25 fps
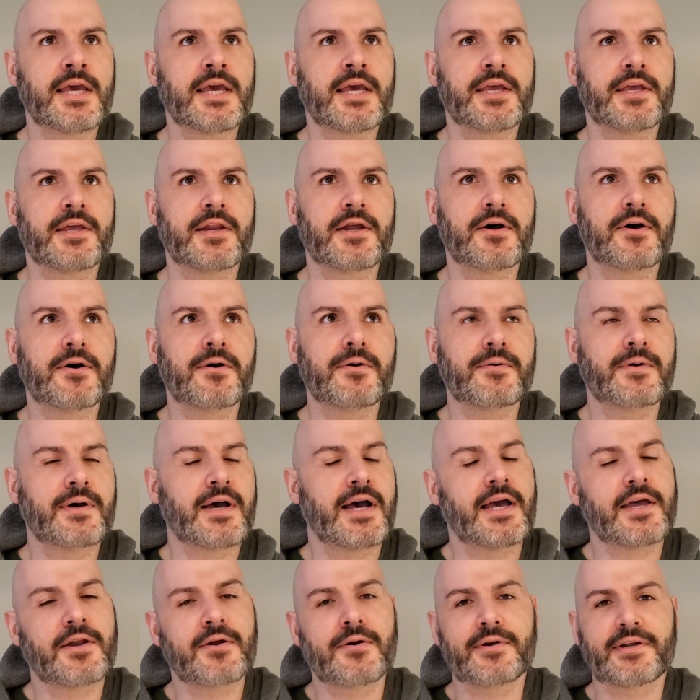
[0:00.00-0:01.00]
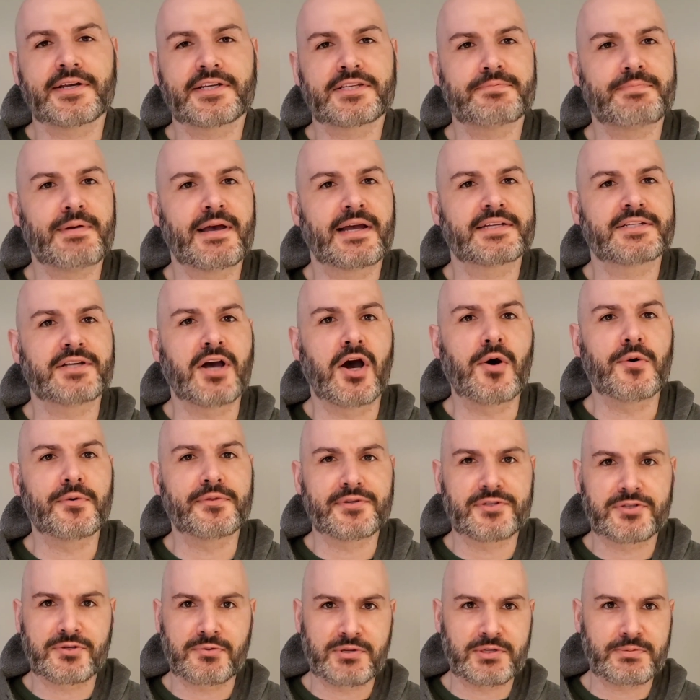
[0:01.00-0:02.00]
You know, I don't expect to own
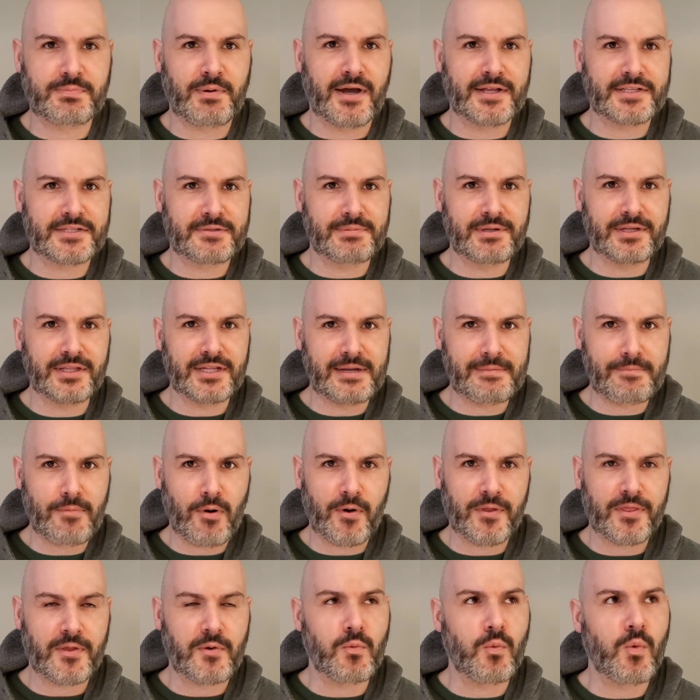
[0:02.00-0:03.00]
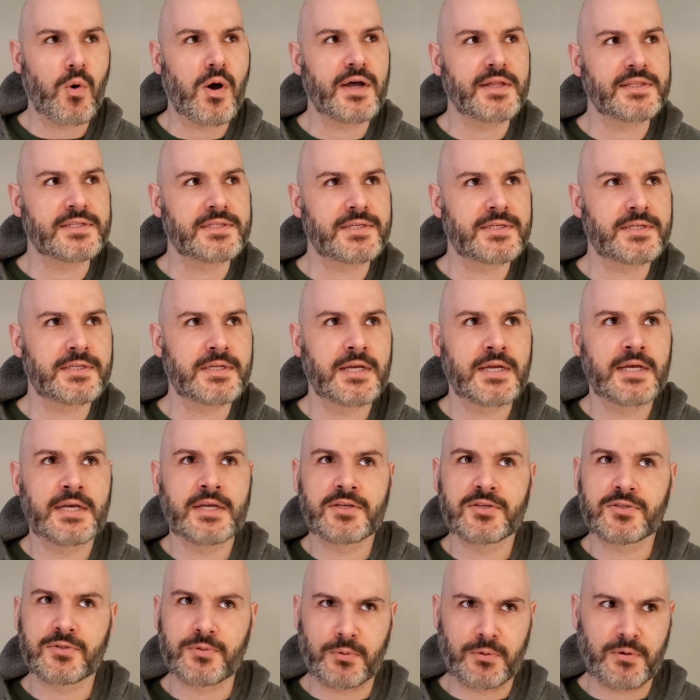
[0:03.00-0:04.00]
this responsibility more than once,
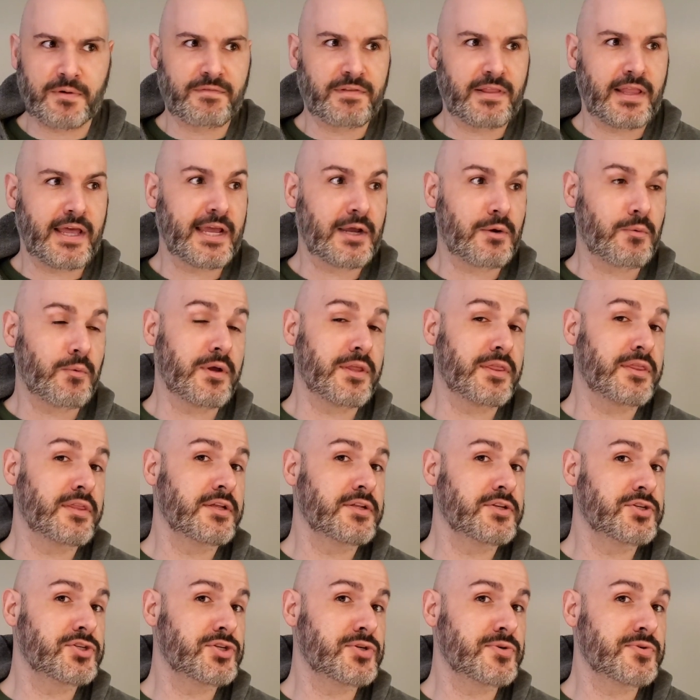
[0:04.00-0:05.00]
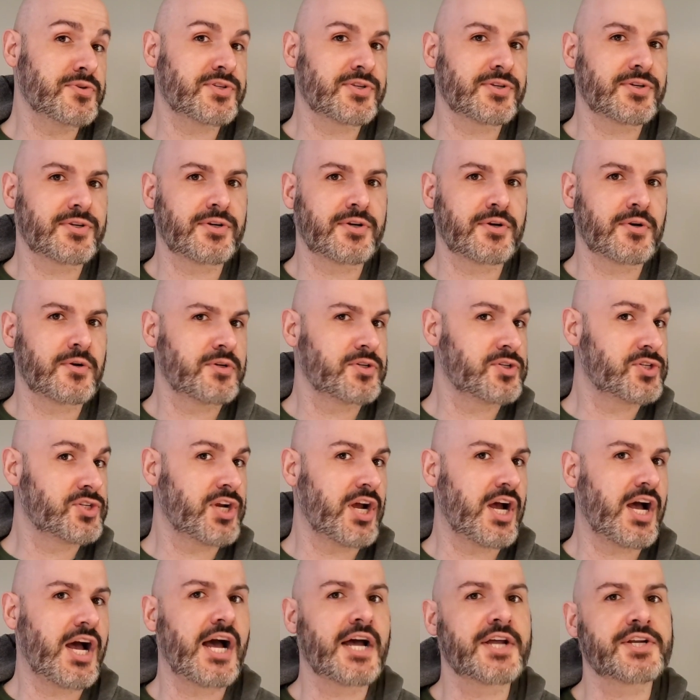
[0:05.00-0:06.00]
sort of like with Juicer,
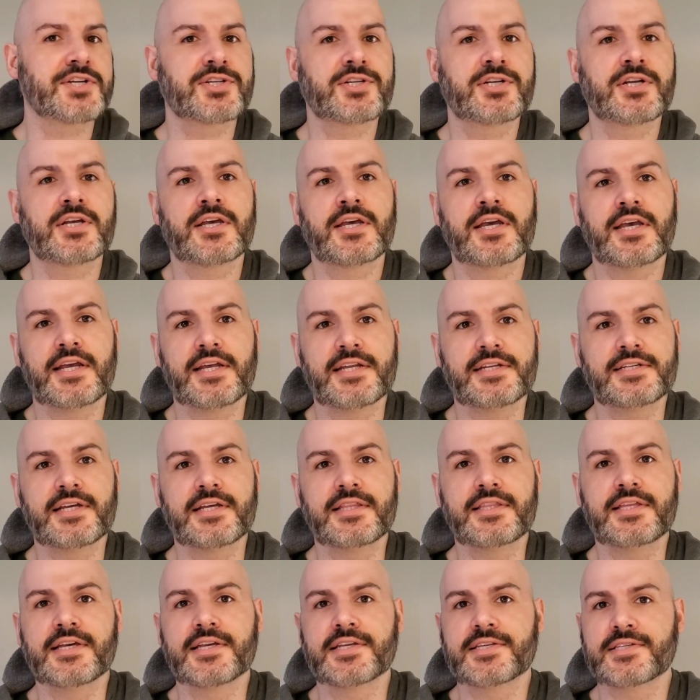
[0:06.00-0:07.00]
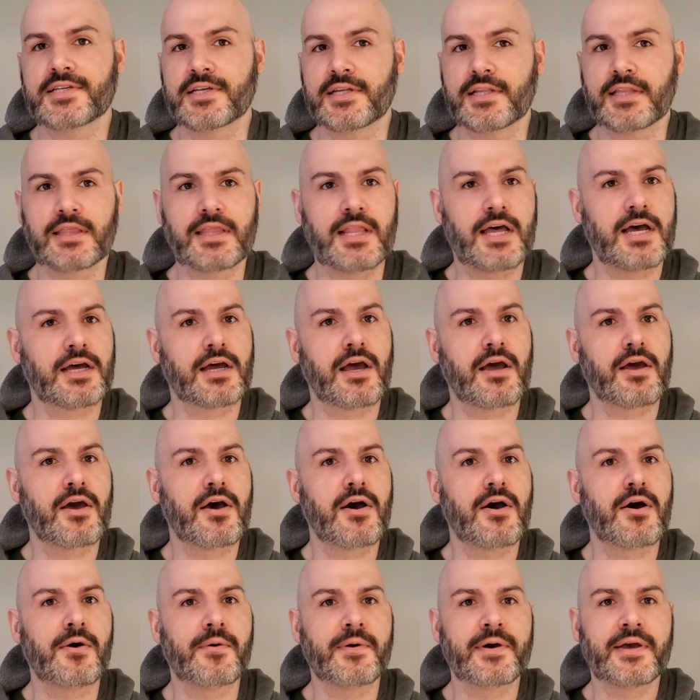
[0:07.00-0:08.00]
Josh. He did this long
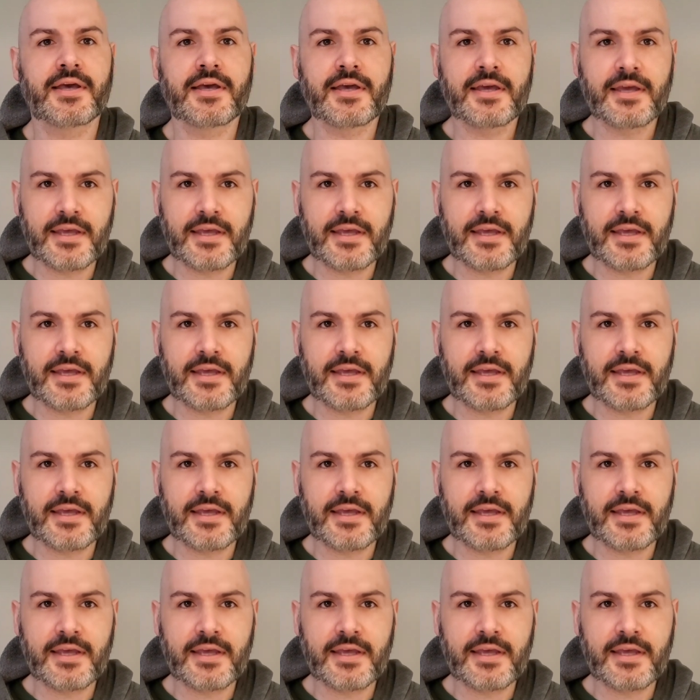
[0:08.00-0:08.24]
ago.